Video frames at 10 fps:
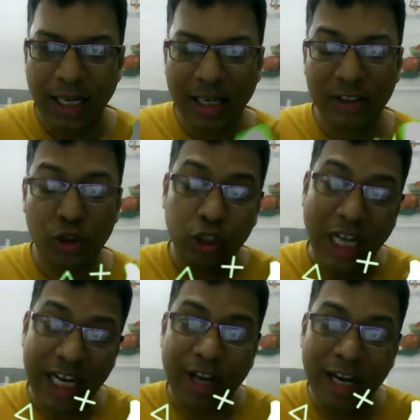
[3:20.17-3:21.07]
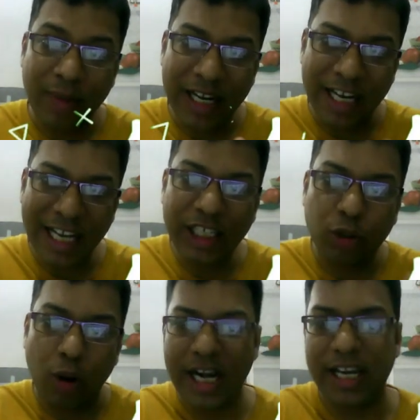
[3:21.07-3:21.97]
so that you can maintain the
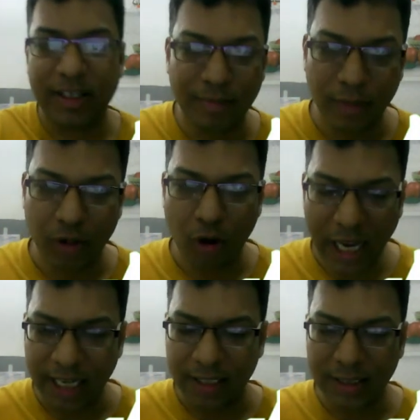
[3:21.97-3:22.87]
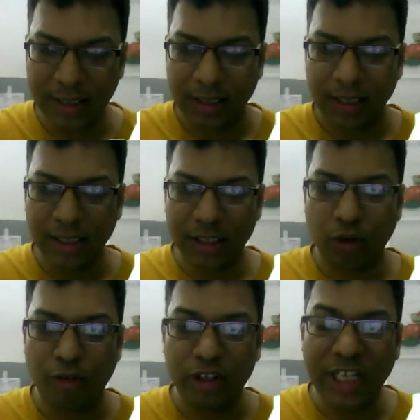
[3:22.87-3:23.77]
quality. Okay, so
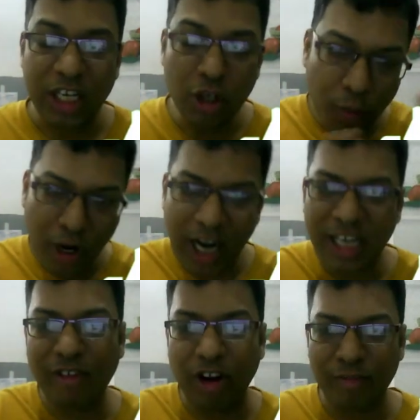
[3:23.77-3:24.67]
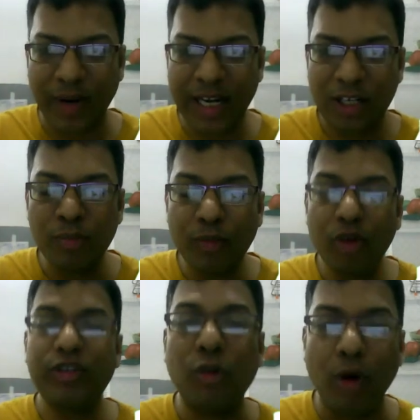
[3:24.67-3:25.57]
for the new product development to
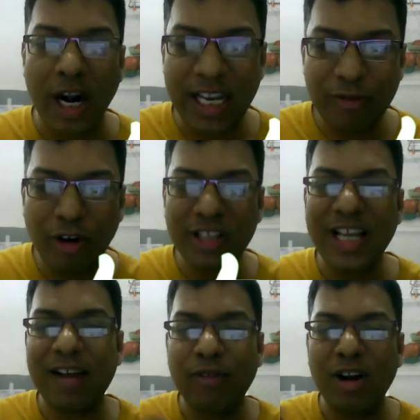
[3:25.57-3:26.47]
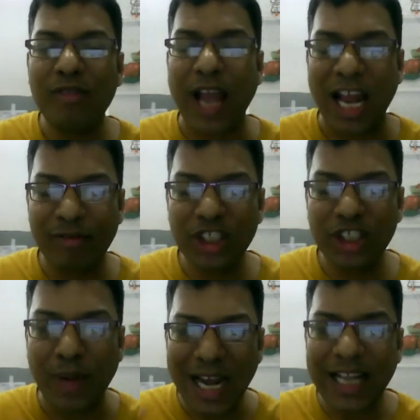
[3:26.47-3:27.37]
improve the quality, what are the
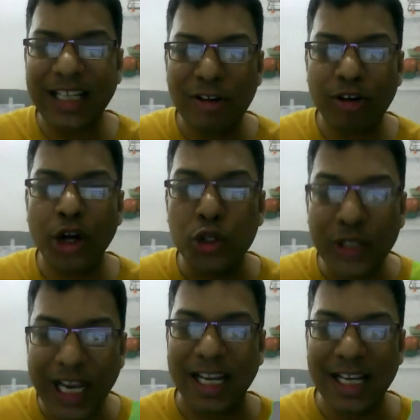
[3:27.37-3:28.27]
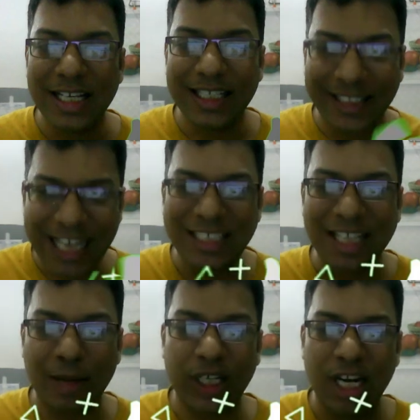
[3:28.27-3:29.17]
advanced planning that you're going to take? That is
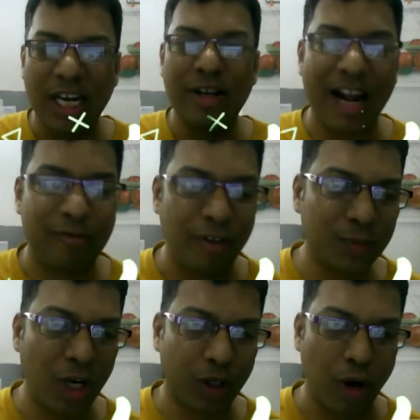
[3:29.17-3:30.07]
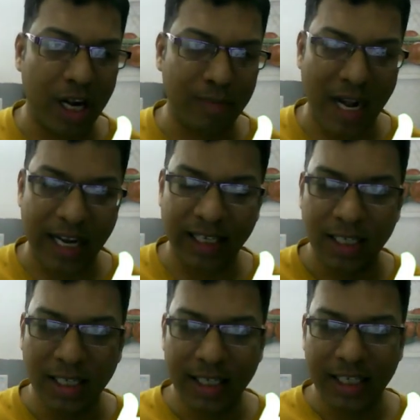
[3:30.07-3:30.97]
comes under in advanced product quality planning.
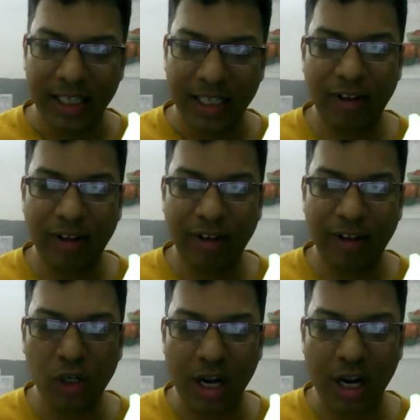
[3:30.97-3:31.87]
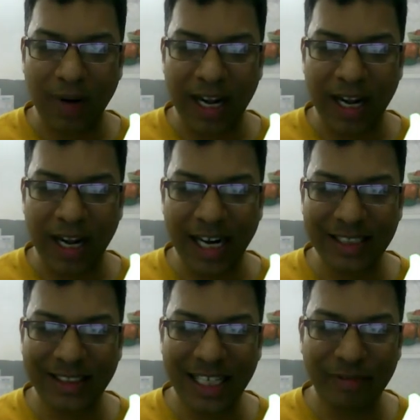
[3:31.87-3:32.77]
In advanced product quality planning, there are
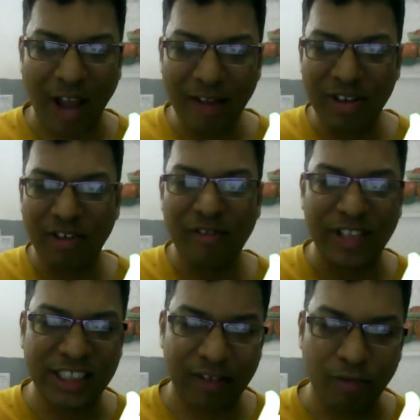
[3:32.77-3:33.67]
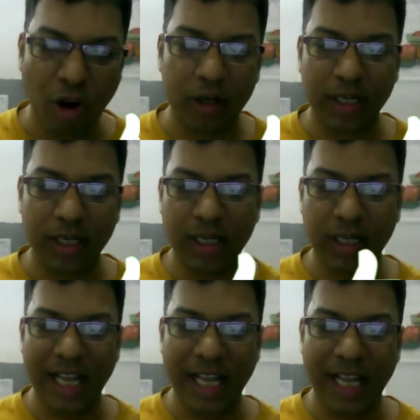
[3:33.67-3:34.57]
five different phases involved,
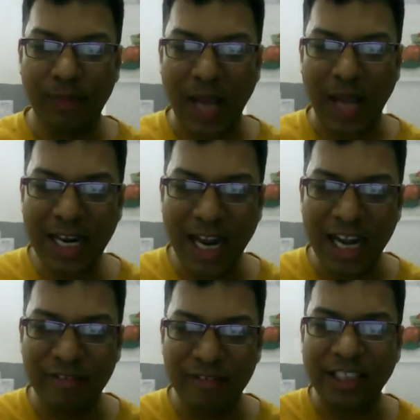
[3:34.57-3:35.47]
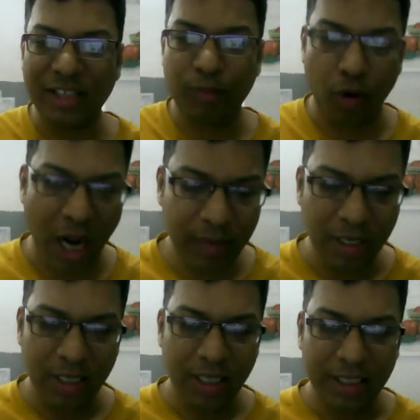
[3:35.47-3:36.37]
like plan and define the program,
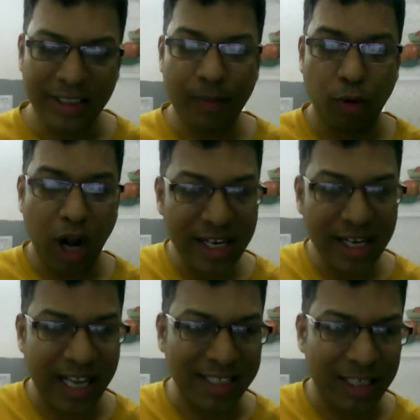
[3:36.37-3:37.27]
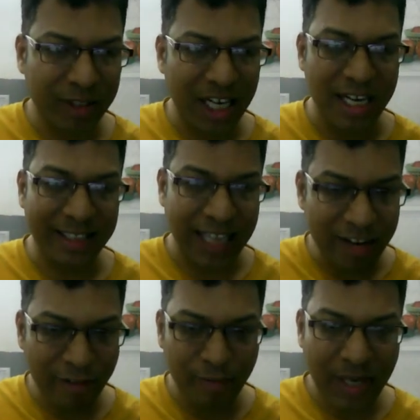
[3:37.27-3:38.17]
then product design, that is basically design
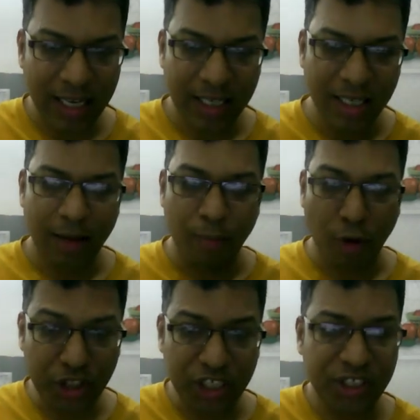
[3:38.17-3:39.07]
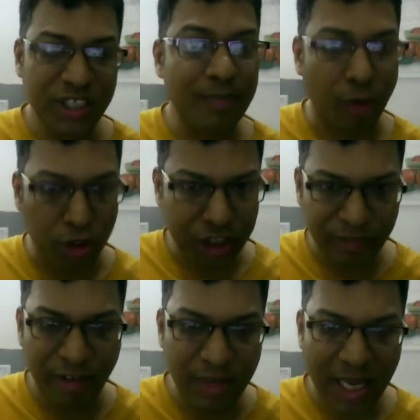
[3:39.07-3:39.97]
FMEA, process design, process
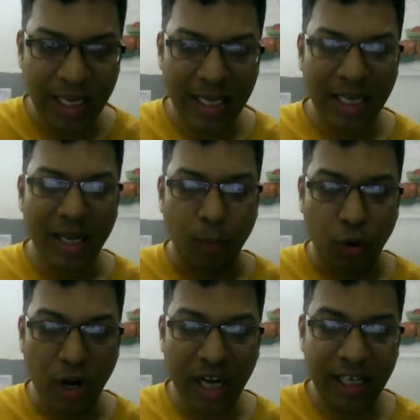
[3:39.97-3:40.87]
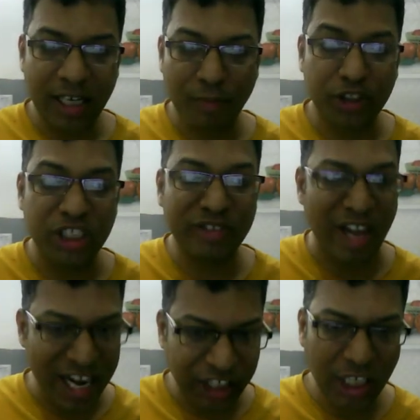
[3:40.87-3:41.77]
FMEA, product and process
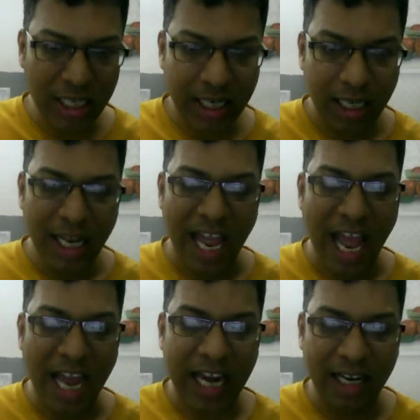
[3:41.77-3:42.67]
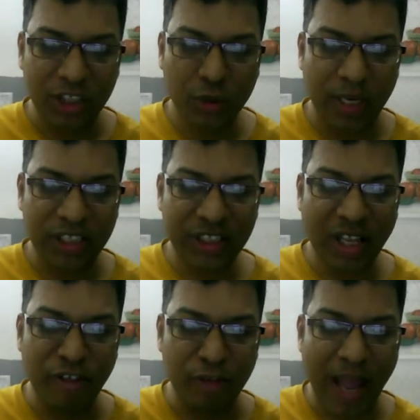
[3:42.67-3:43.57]
validation, and last one is the
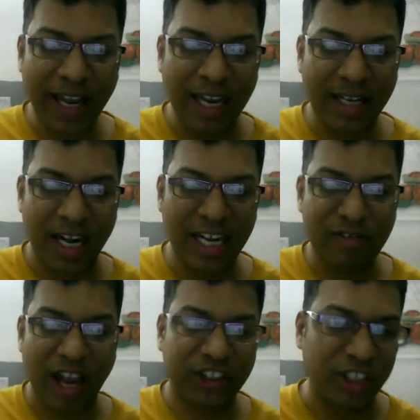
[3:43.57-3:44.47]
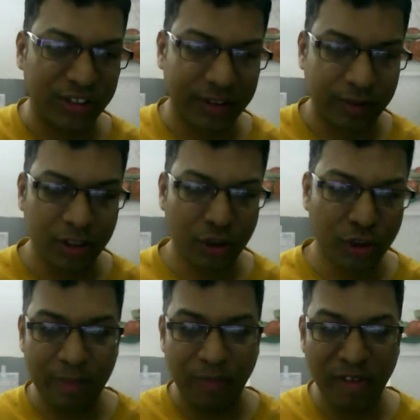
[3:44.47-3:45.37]
feedback and corrective actions. So
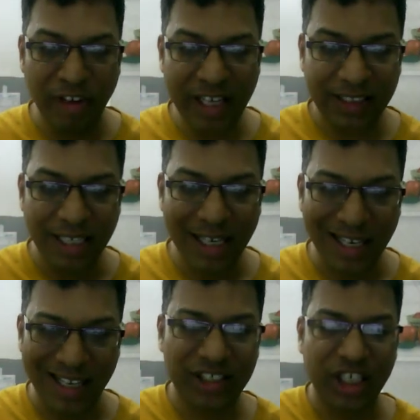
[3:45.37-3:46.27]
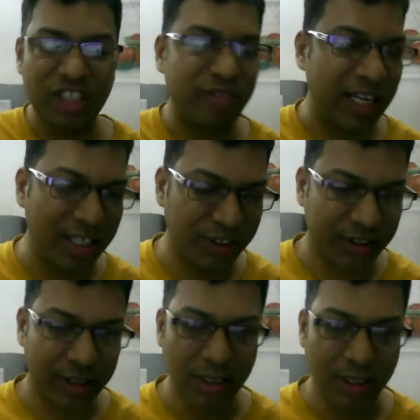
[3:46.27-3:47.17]
it prevents last stage
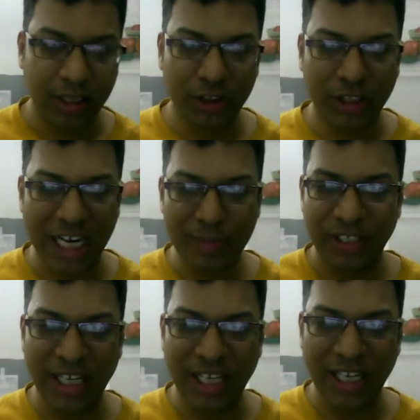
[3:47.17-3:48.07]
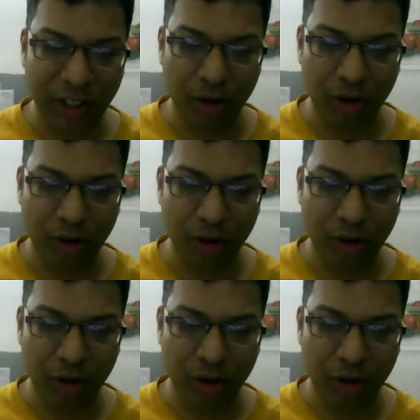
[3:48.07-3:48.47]
failures. So that is basically APQP.